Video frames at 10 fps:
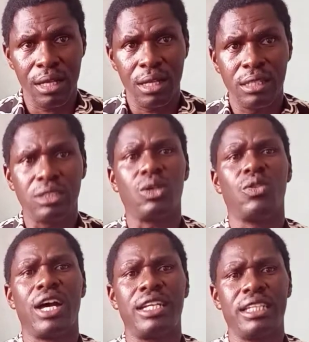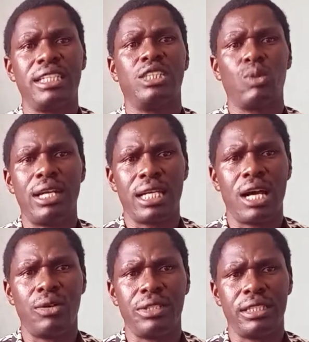saw that it is one
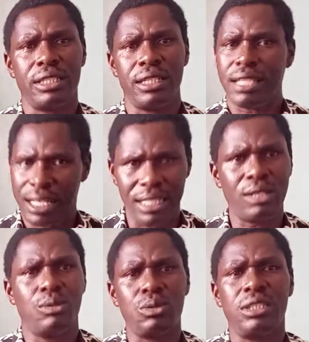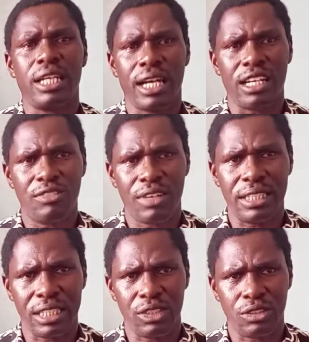county that they would take
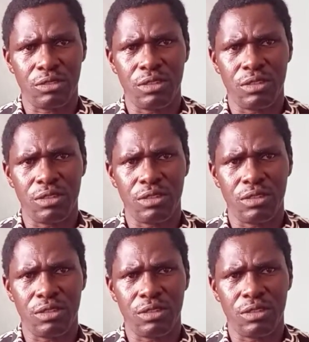advantage of